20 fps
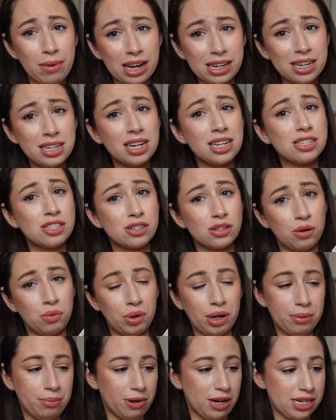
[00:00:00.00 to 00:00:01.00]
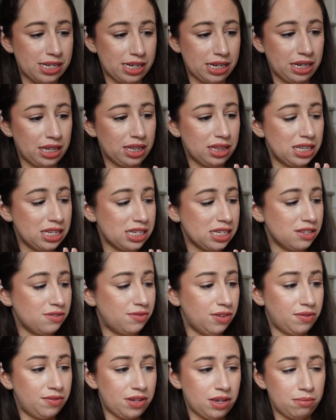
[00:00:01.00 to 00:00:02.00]
Magnetiles are quite pricey. This is
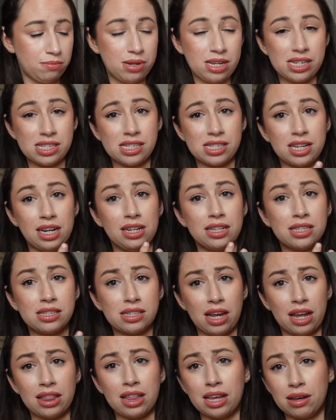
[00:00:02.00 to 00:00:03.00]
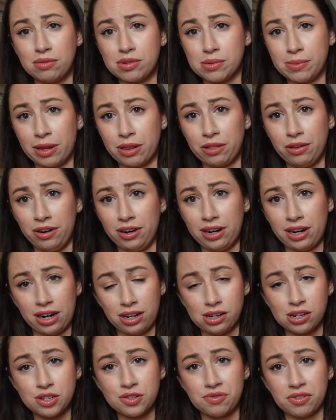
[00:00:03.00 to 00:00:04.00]
15 pieces and I think it was about
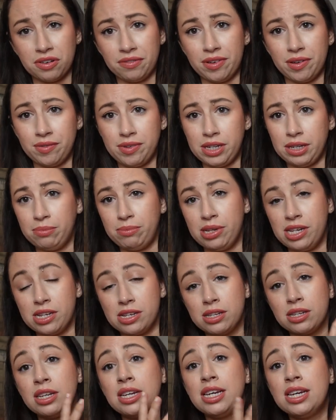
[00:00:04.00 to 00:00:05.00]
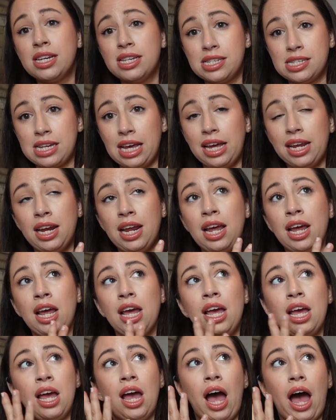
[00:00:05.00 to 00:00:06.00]
$30 for a 15 piece set.
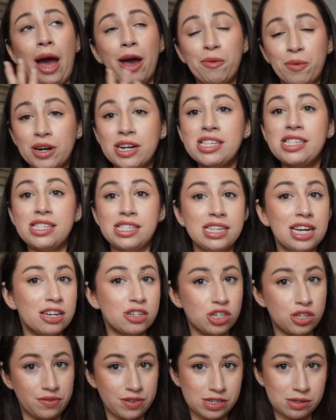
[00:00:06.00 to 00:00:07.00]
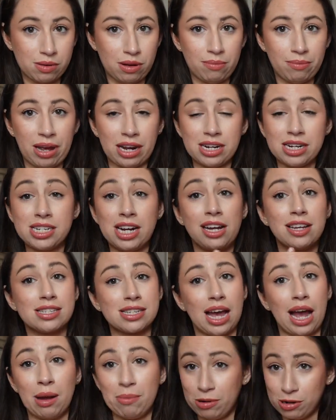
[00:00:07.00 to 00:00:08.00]
I wanna see how she feels about
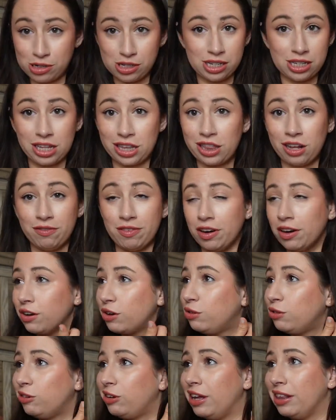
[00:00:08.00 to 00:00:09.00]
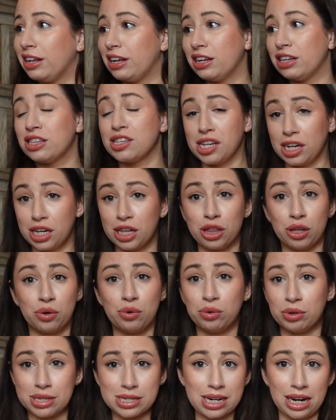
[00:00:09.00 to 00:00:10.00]
magnetiles. I personally think they're very cool. I think it's like the
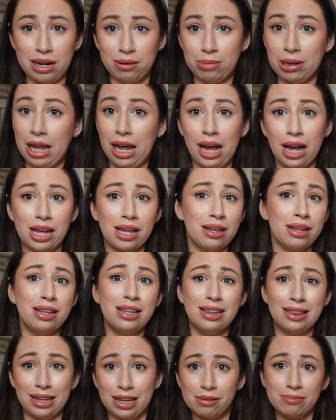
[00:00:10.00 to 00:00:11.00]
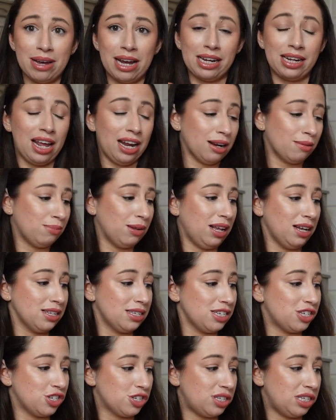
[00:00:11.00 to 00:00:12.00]
coolest kind of block, like magnetic
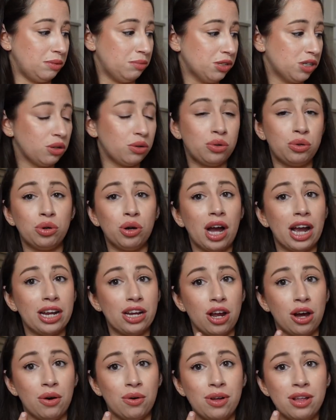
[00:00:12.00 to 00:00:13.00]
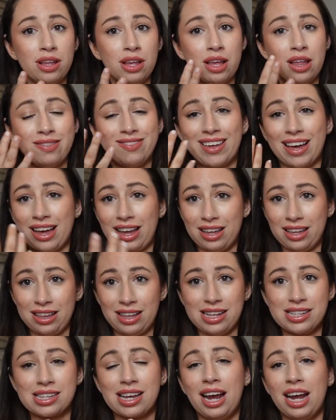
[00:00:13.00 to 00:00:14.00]
blocks. It just seems so cool. I know that
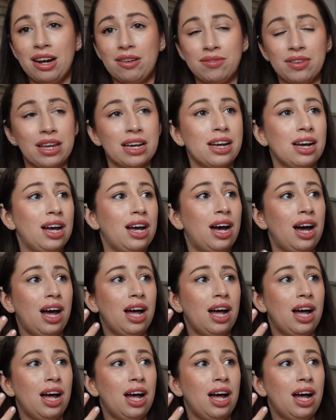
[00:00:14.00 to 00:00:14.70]
it's kind of like